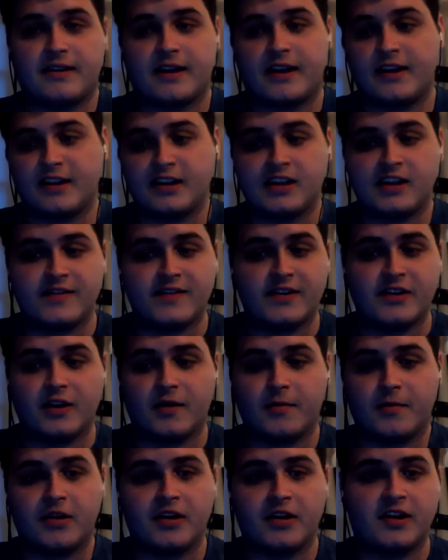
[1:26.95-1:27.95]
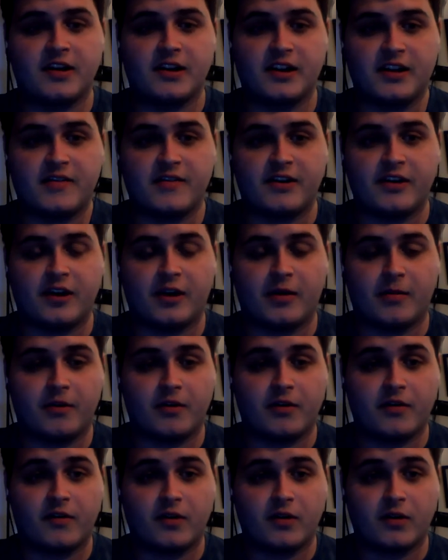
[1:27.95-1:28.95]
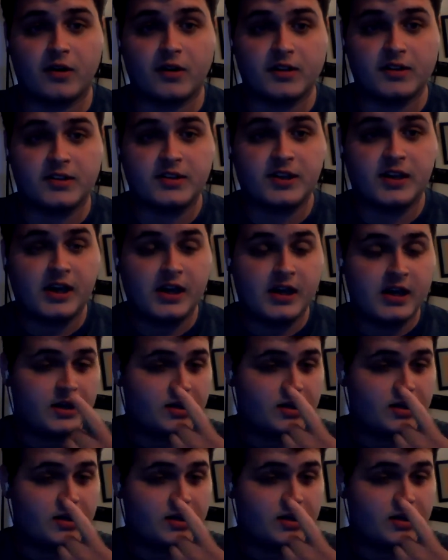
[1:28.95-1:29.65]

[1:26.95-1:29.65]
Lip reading: an even number and an even number, of course.